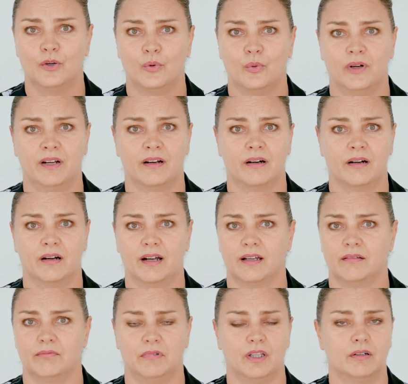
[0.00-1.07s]
where I,
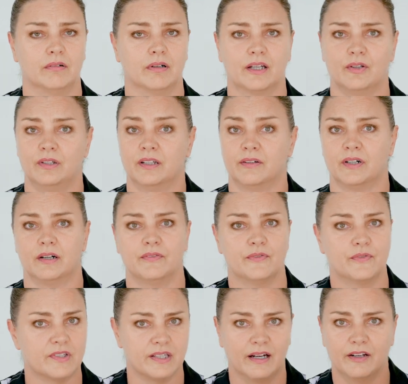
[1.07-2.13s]
you know, I could never
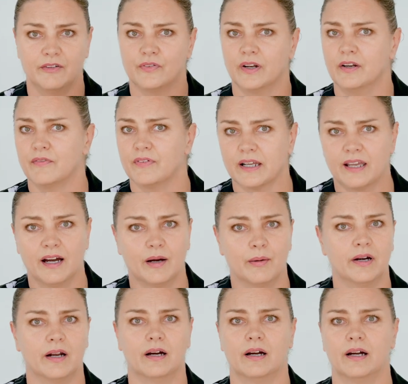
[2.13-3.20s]
have sat in front of a
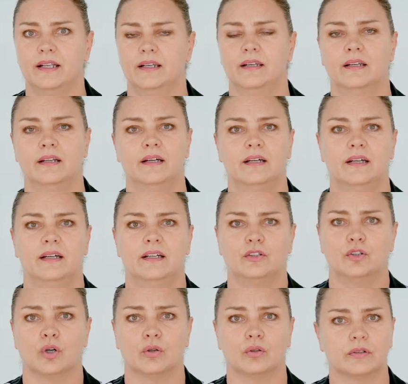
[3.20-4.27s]
camera and
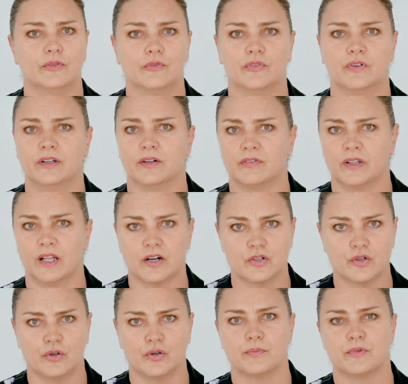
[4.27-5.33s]
talked in front of
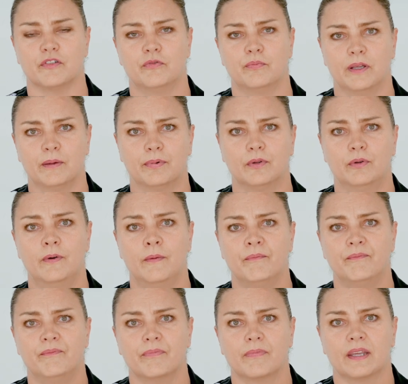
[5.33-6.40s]
large groups of people.
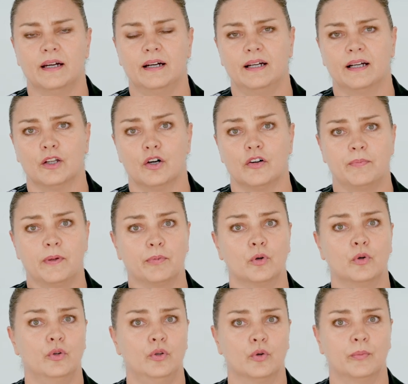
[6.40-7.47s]
And uh, a lot of people
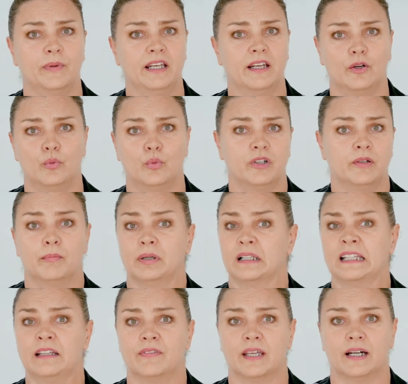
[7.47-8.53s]
who know me now wouldn't
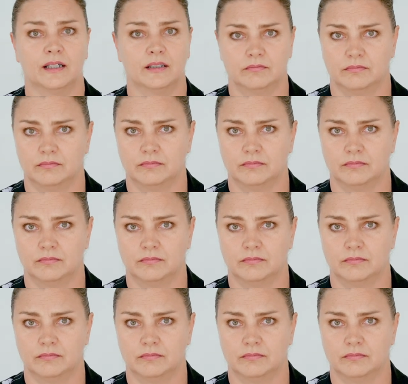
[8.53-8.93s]
believe that,